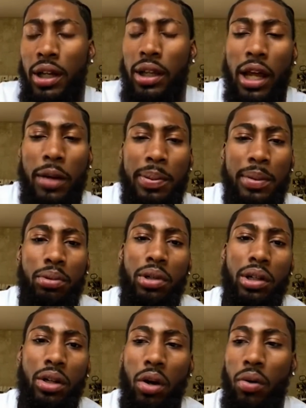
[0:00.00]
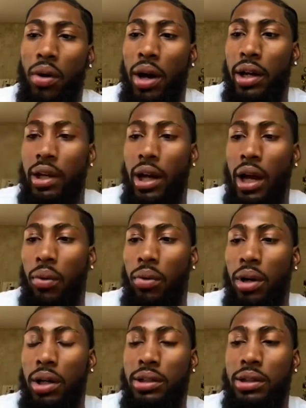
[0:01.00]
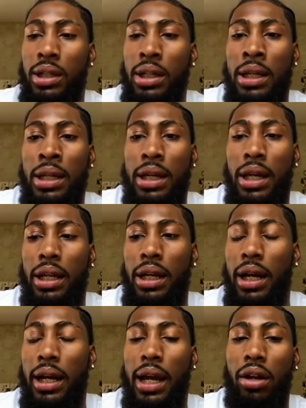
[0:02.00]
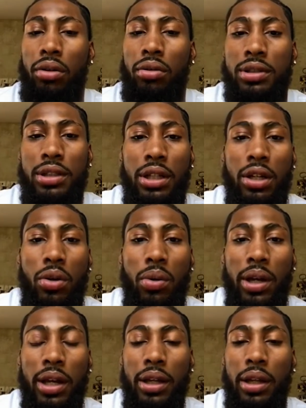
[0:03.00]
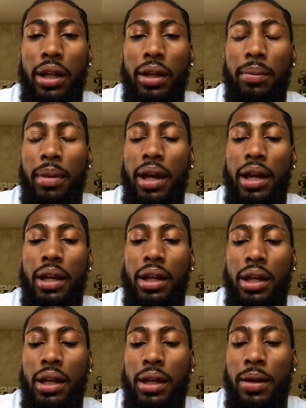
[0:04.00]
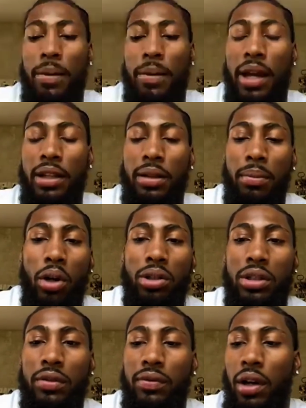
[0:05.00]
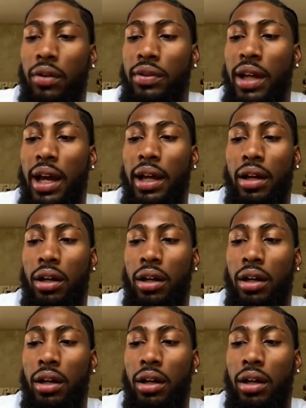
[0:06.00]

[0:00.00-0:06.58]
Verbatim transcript: A lot of people didn't know who I I was, and I got on the scene quick and, and made made the most of, of that.